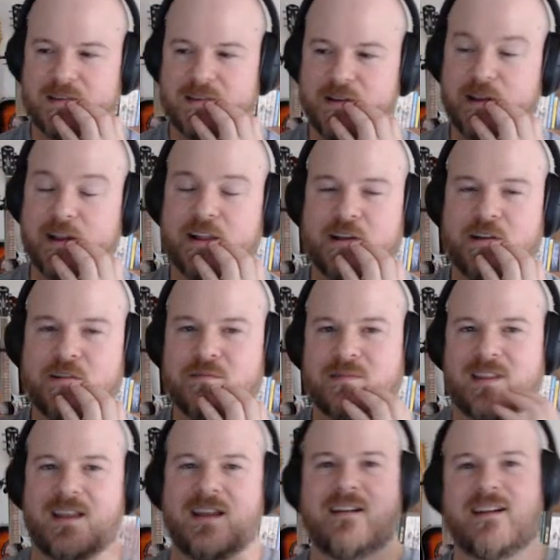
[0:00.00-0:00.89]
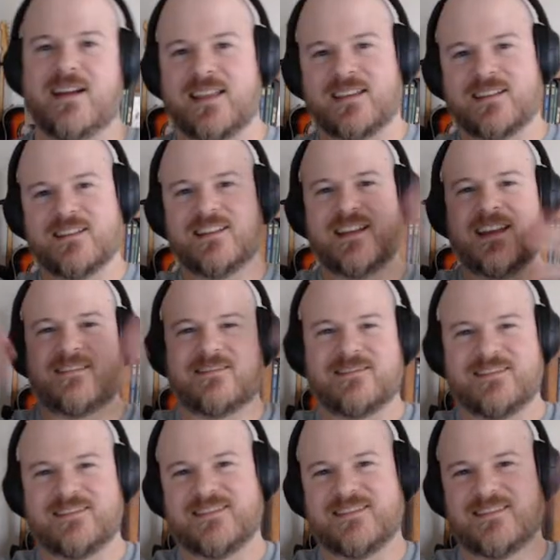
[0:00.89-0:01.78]
Are you good to go? Alright, good night.
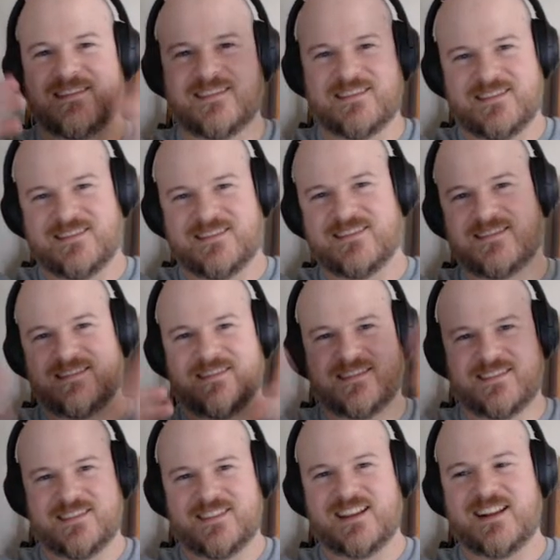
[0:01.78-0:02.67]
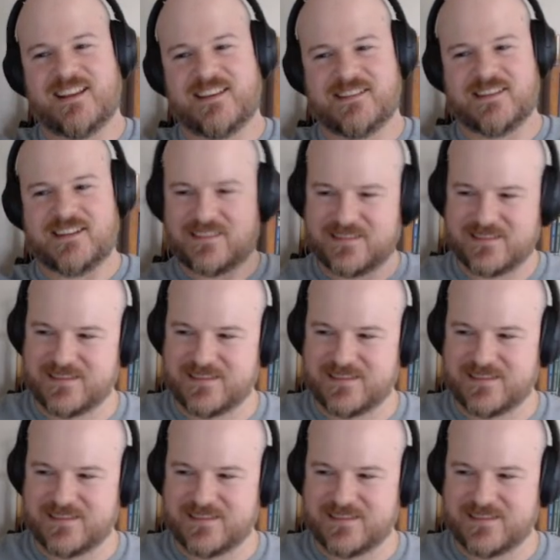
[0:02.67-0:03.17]
Take it easy.